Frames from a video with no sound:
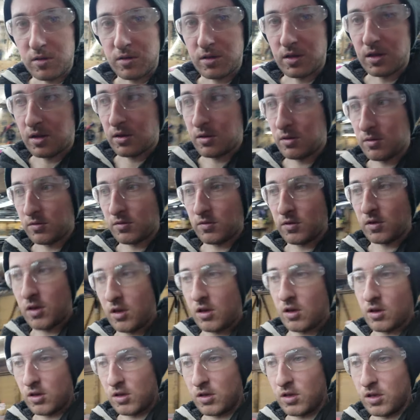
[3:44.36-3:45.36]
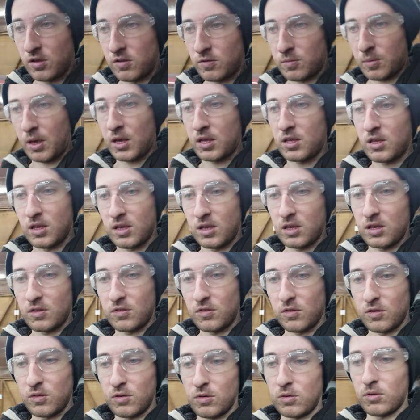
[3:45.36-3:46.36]
than I was uh, expecting
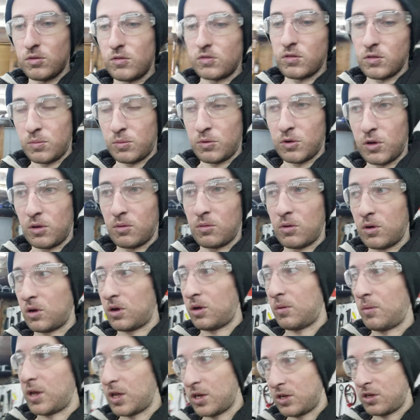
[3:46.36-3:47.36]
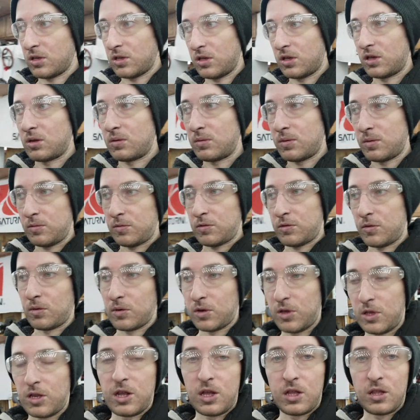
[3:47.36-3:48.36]
it to, to the point where I'm actually going to be
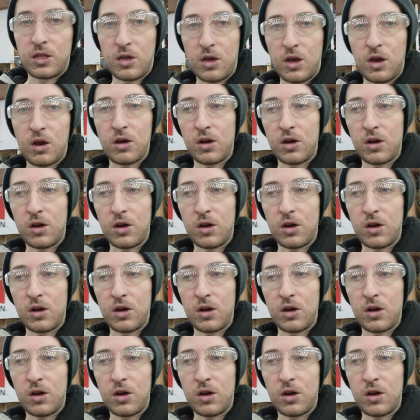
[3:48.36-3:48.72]
throwing it on the car